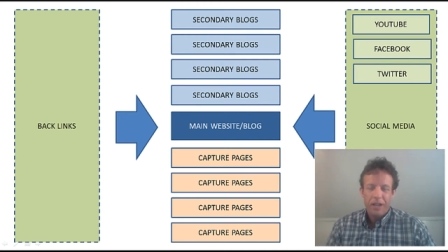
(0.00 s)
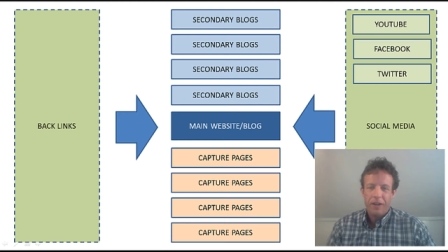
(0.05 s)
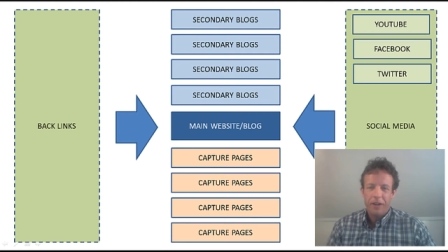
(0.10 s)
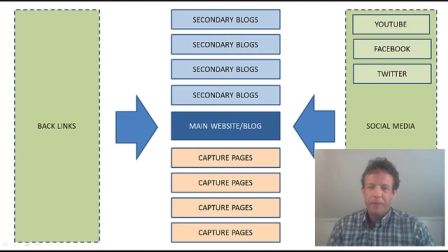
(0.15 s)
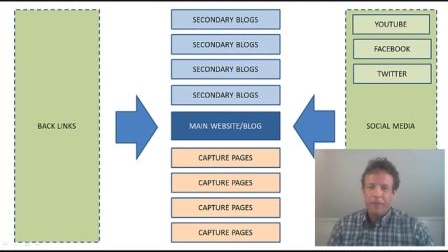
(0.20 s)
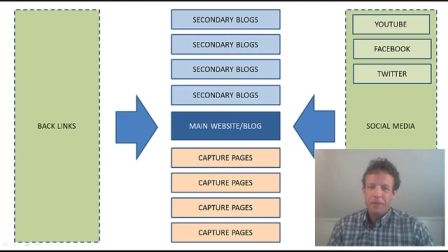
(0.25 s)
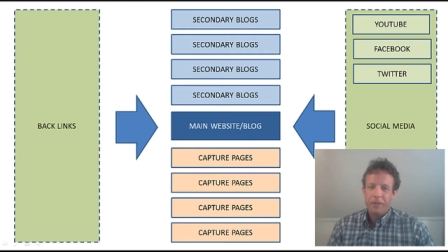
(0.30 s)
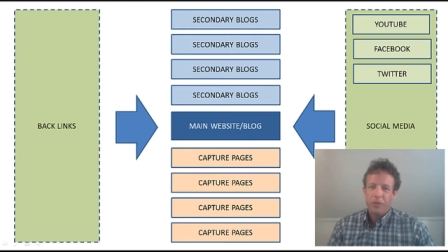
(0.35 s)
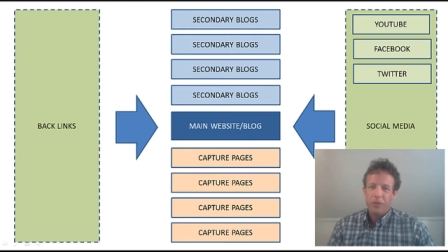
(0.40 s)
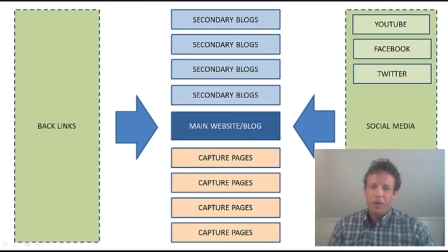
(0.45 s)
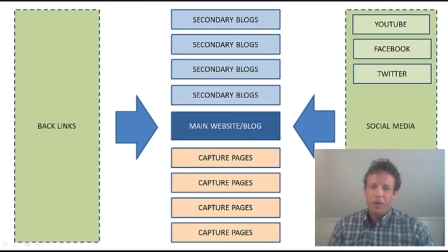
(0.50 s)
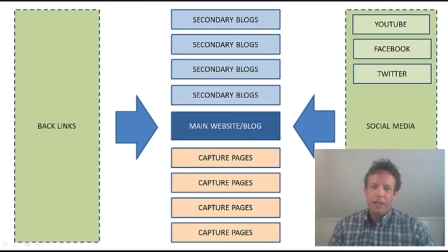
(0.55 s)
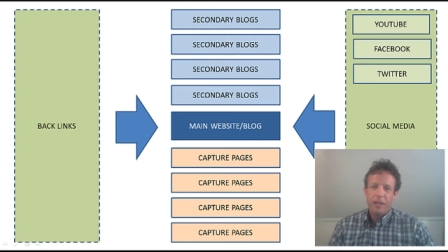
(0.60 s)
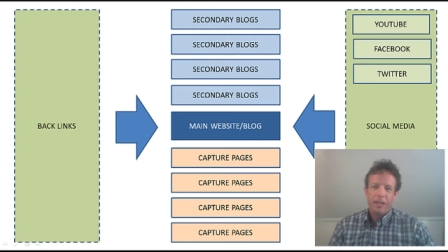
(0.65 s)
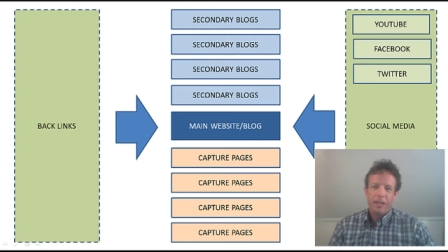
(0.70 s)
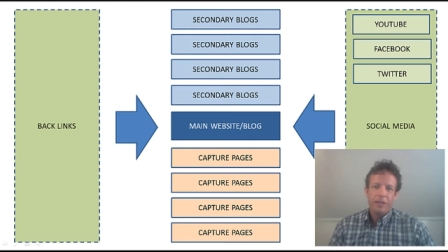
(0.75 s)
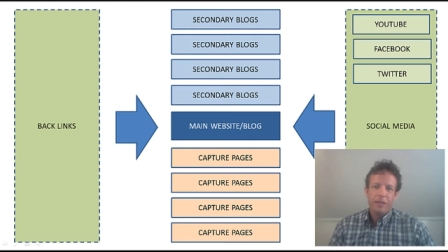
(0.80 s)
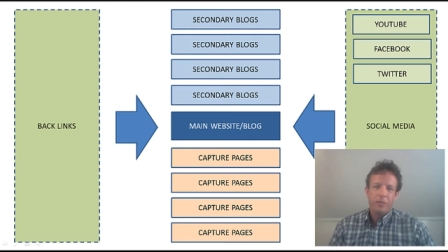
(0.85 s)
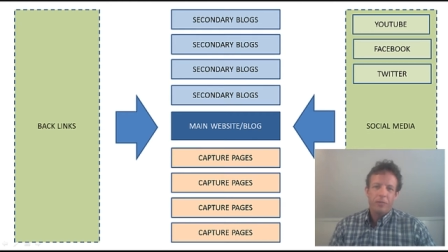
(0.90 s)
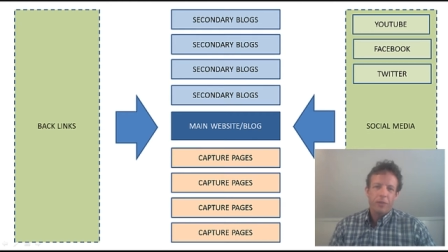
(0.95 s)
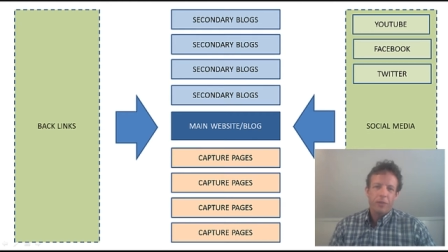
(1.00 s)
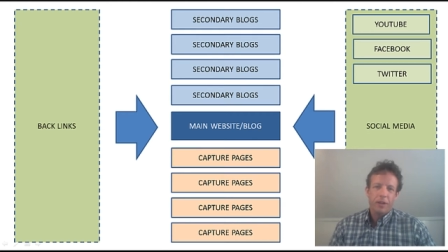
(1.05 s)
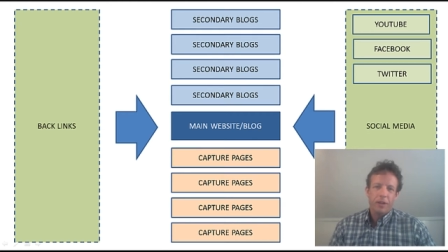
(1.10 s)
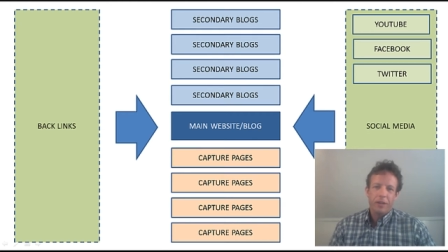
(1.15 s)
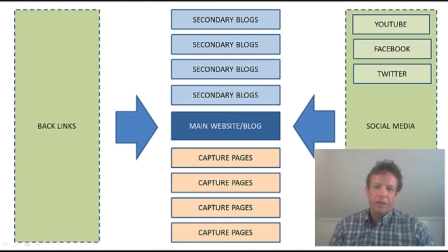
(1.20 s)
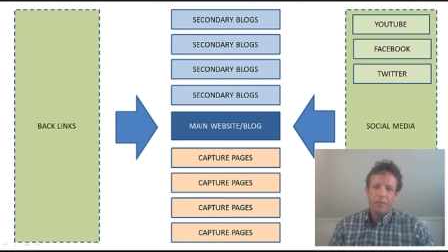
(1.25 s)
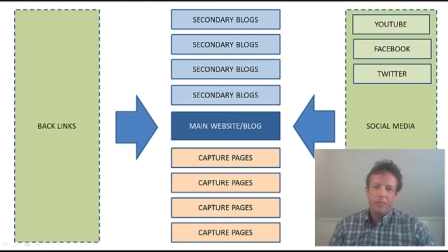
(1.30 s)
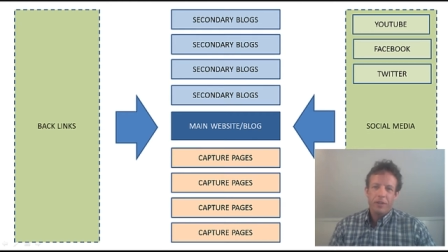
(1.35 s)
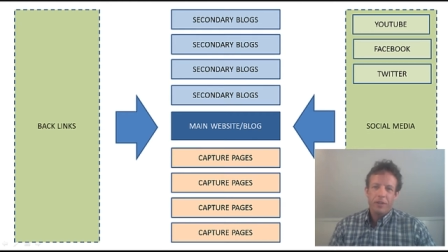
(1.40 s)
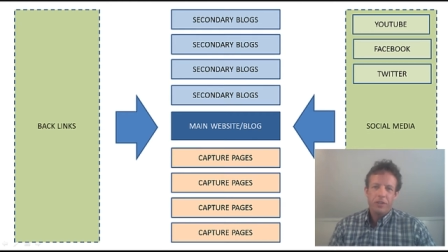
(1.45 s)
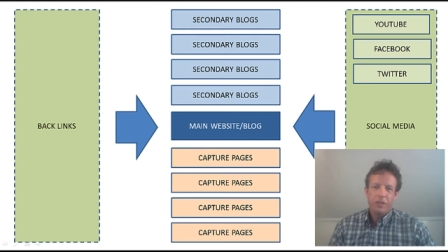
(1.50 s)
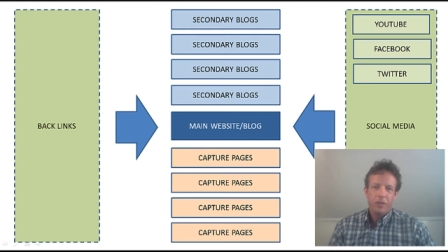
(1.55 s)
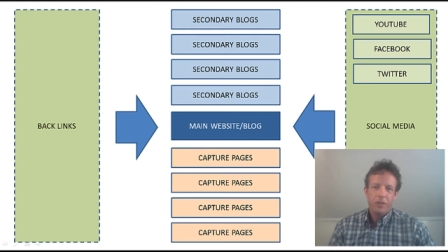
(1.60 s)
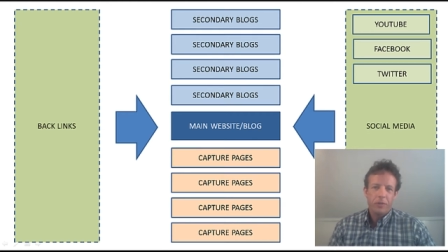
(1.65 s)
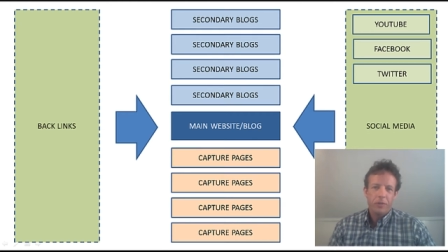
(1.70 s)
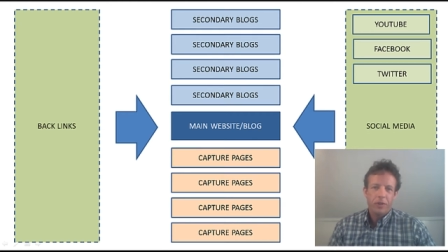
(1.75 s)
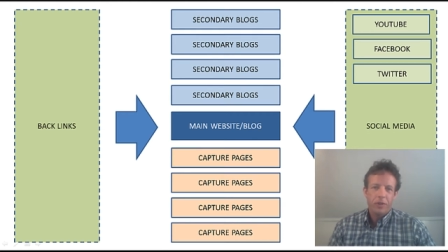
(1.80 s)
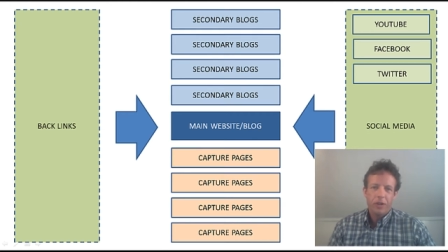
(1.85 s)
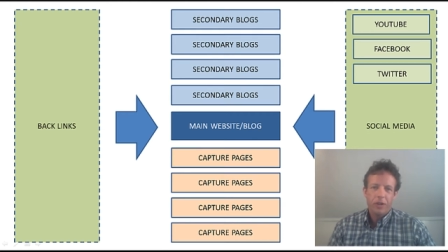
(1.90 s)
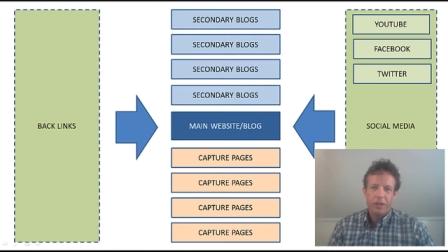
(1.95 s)
Uh, is there any uh,
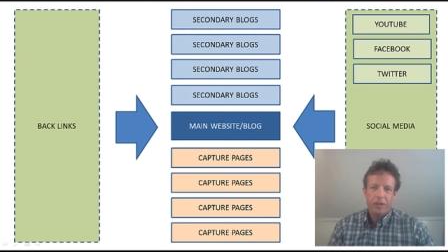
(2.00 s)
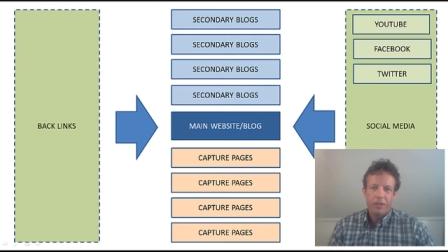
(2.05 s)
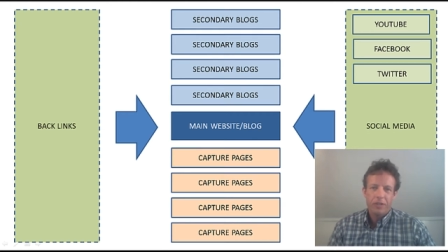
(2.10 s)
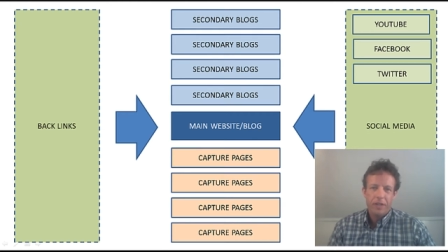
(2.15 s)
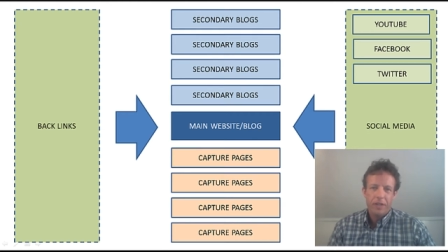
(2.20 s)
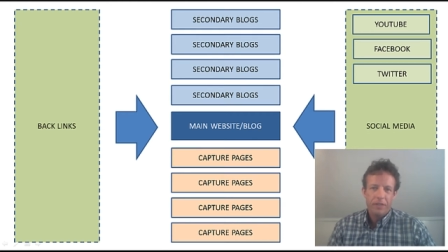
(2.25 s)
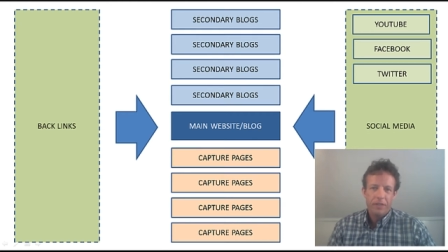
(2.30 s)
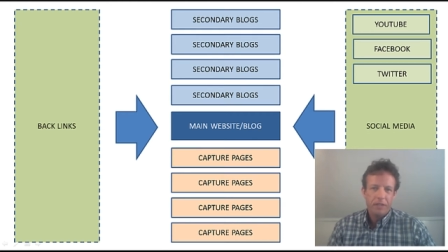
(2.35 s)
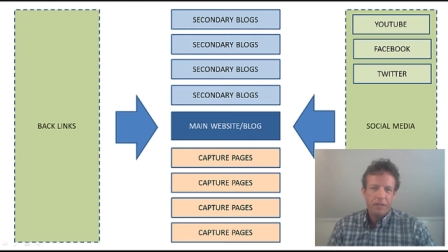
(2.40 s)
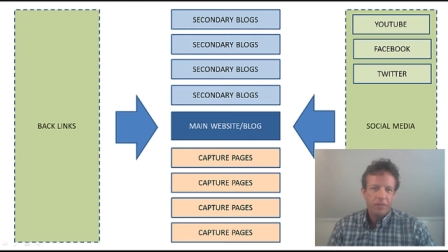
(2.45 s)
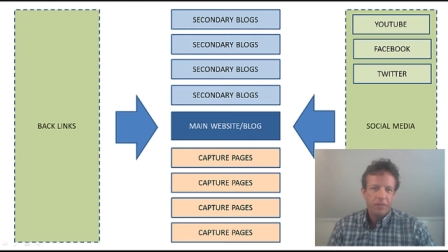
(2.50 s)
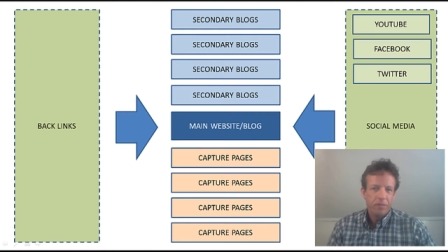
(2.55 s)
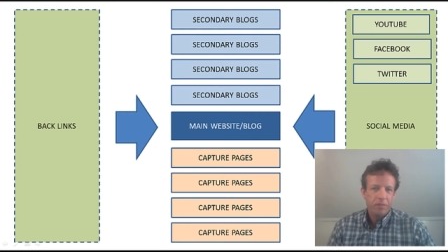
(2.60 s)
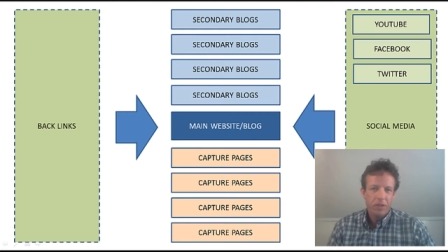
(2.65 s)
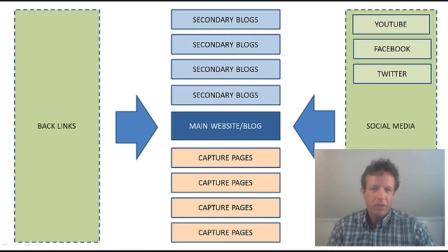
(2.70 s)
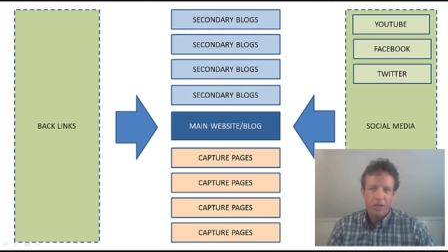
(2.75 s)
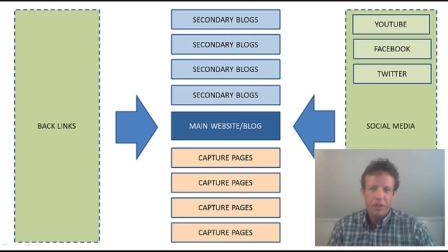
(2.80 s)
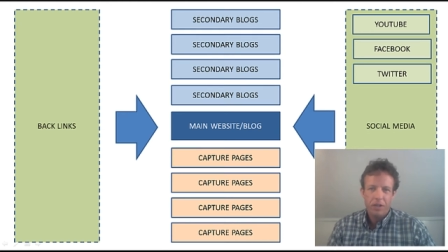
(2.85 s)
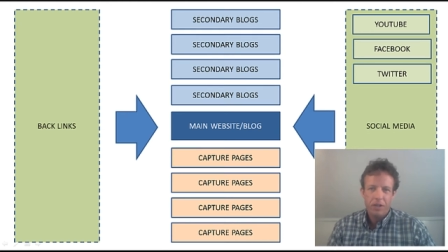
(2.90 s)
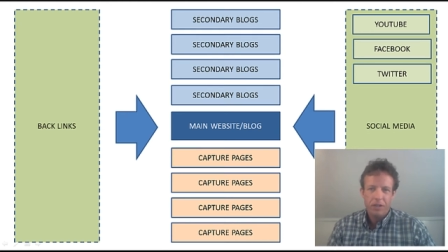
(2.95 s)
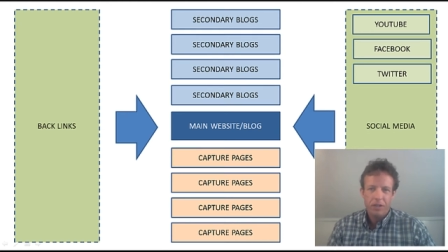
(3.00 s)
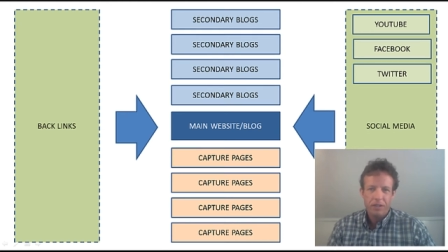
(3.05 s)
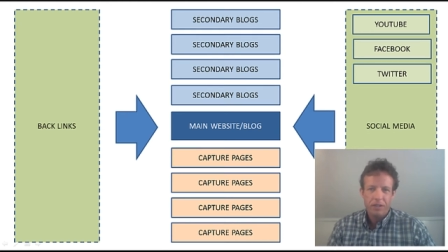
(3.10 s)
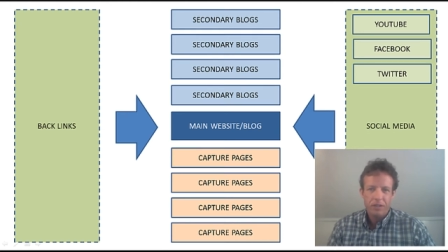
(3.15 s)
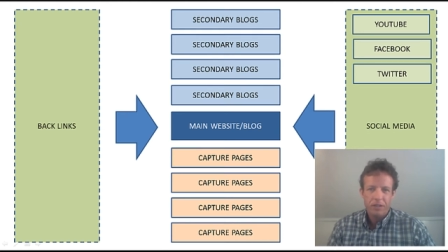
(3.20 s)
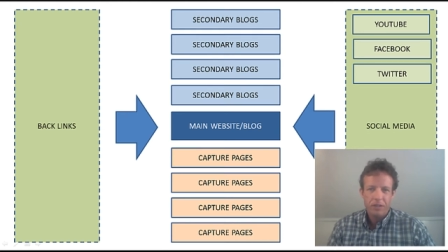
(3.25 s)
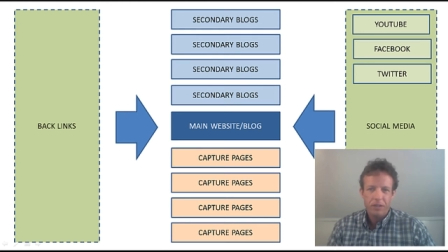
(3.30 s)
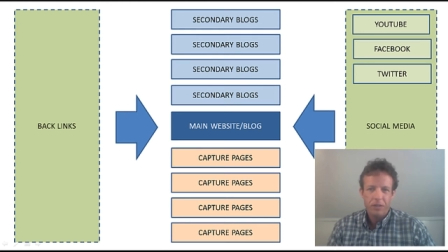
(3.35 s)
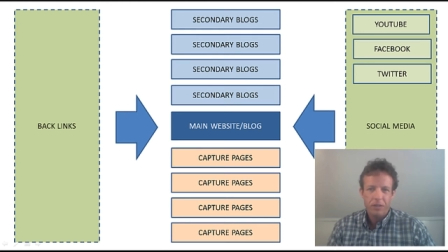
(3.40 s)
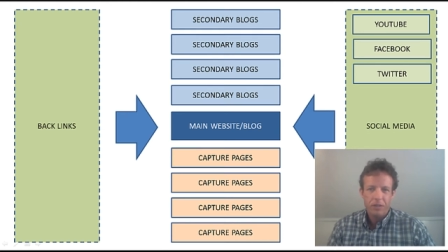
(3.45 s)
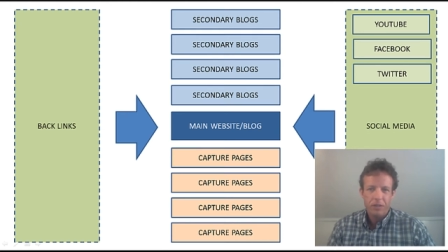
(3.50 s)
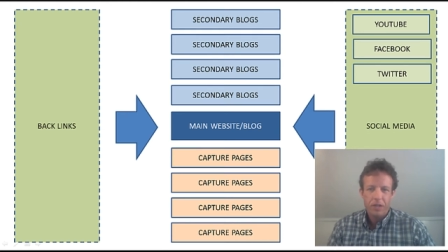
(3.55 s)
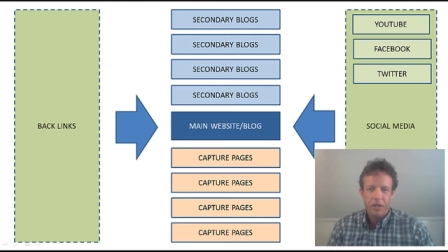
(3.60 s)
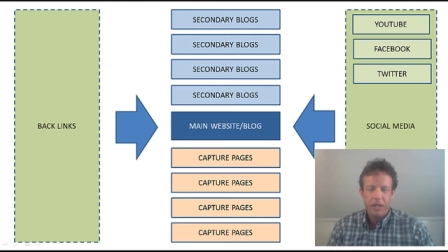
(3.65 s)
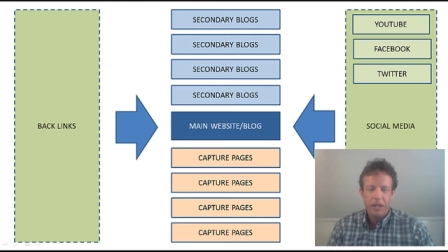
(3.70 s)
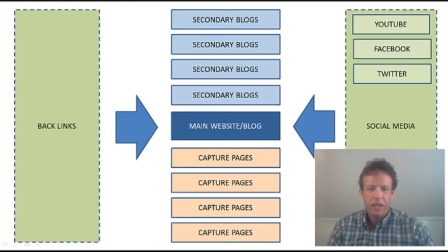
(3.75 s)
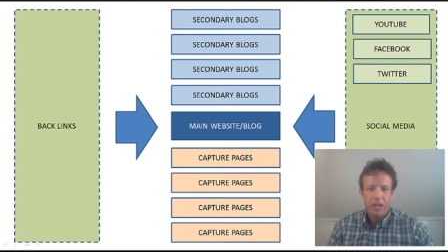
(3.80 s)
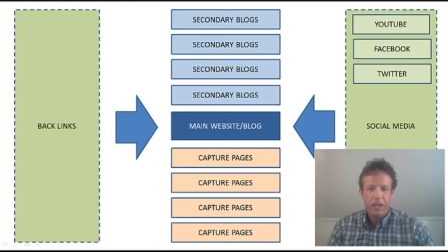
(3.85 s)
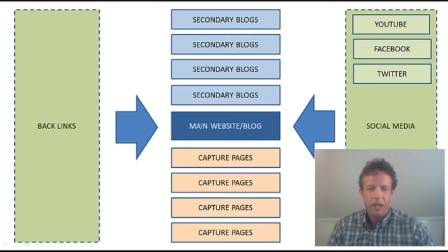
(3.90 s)
issues with regards to having different blogs and so on?